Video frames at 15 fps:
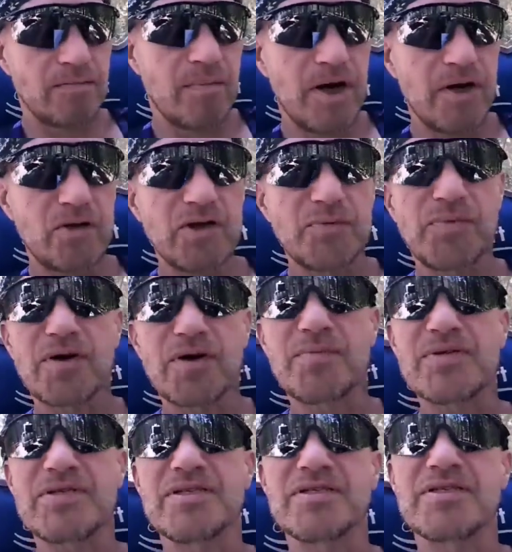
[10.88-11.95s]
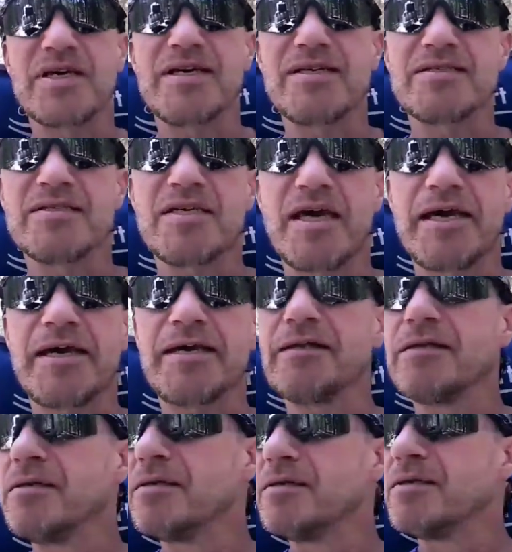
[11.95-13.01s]
My only purpose is to educate
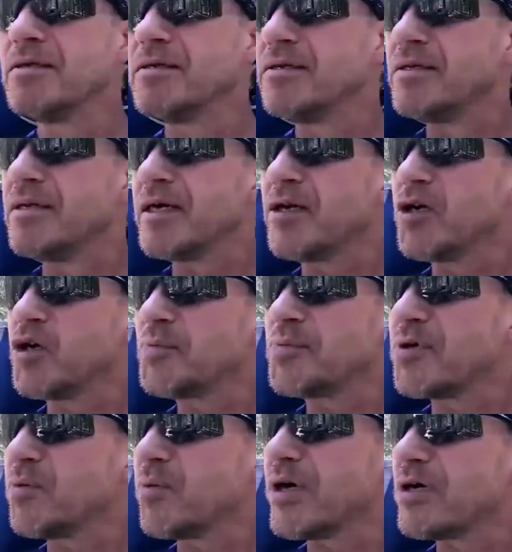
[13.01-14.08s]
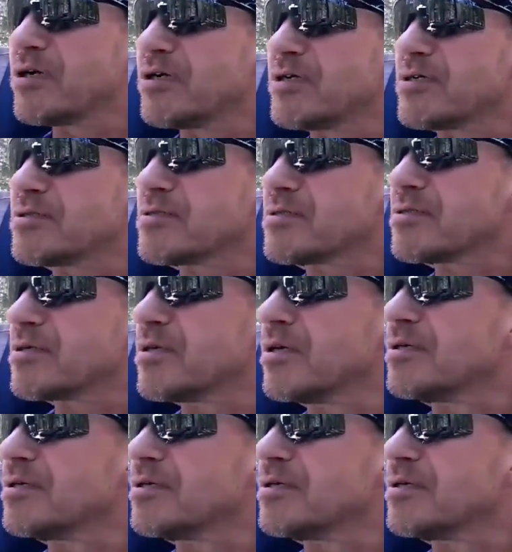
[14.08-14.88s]
and open awareness